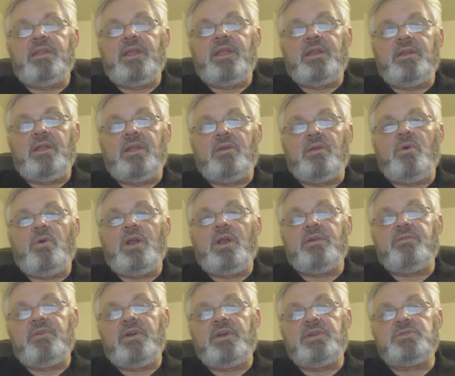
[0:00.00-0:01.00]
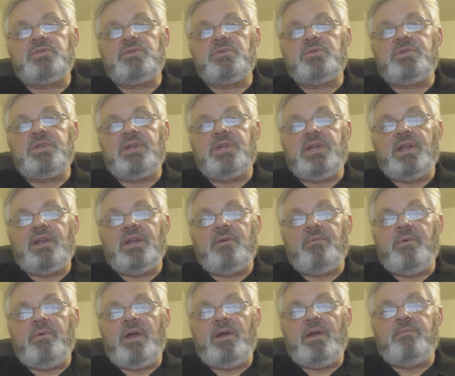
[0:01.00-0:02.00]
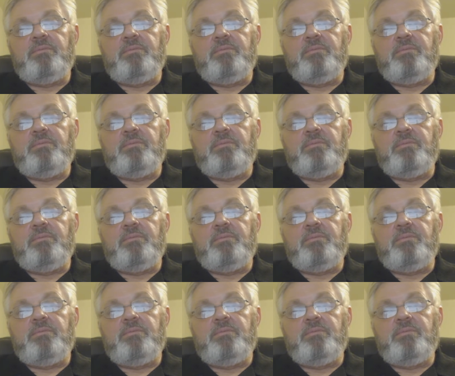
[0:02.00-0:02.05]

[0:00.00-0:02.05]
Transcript: then it qualifies you to get a